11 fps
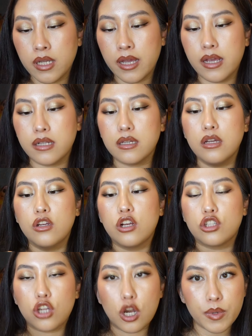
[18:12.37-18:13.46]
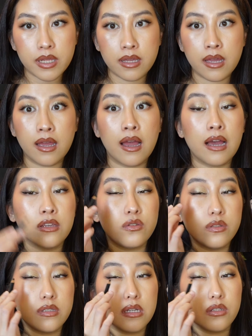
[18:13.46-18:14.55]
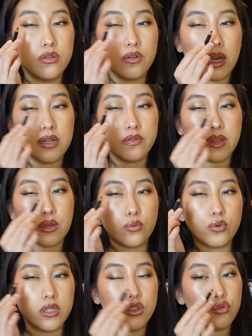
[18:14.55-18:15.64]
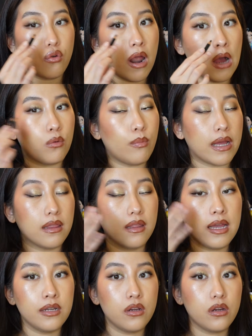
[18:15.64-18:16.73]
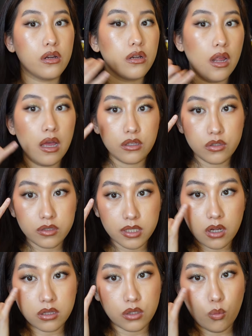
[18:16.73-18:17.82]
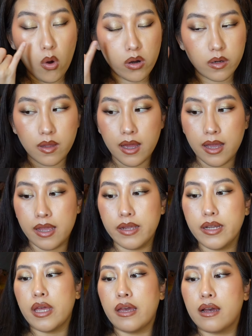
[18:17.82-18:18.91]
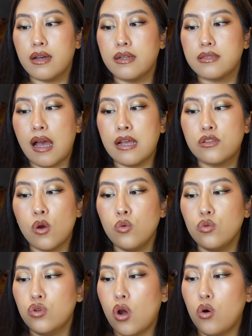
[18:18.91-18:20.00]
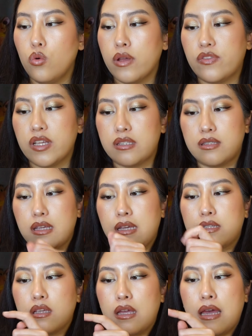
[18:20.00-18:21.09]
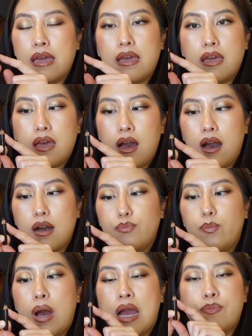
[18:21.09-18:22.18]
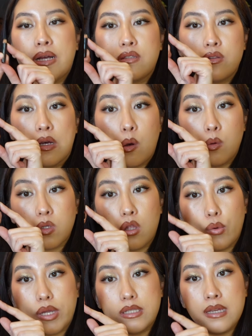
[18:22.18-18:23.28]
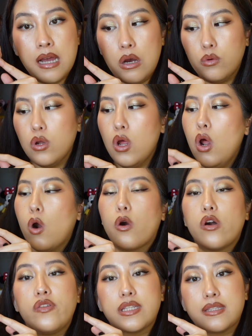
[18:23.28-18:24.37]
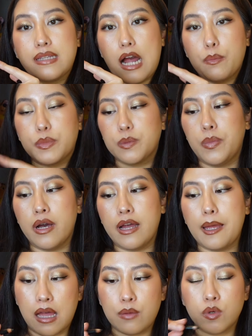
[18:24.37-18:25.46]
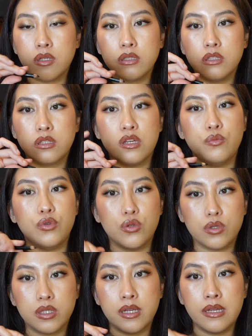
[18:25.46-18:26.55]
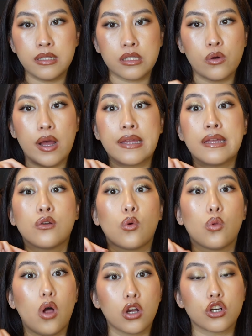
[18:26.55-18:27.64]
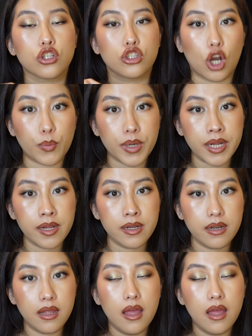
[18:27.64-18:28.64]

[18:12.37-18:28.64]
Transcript: it, sharpening it. I use it to kind of like really draw out my liner, use it on the waterline. And I don't know if this is a eye pencil that goes all the way down or if it stops, but I'm gonna just keep using it until I can no longer sharpen it.